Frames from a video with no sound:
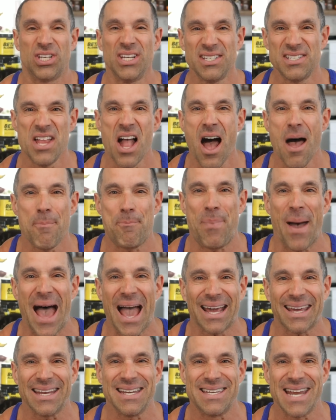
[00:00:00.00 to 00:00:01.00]
She's not
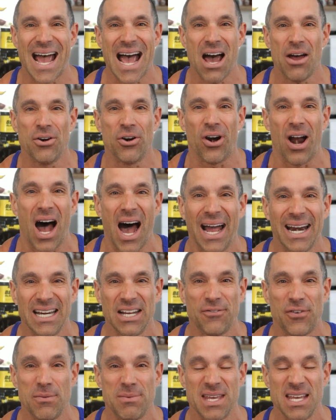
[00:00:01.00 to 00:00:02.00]
backing down or
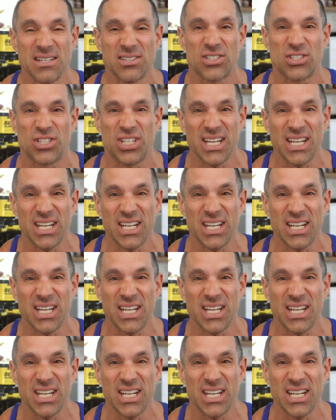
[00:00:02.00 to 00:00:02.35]
hiding from this.